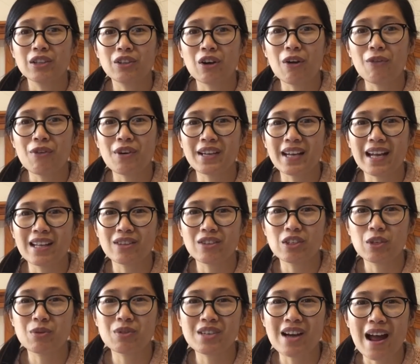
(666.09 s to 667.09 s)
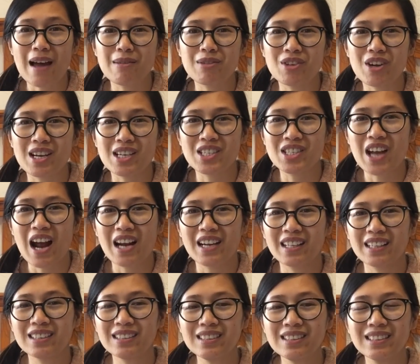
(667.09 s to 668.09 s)
don't forget to subscribe to our
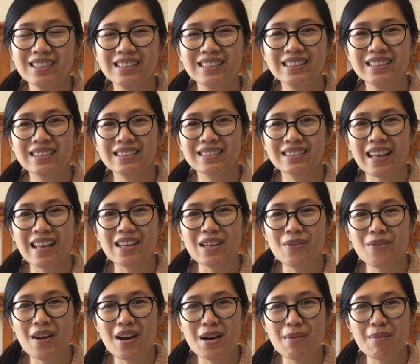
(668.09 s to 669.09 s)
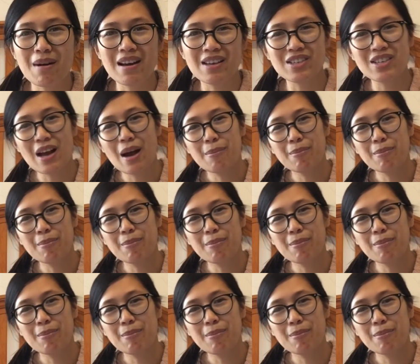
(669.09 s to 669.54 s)
channel. Thank you very much.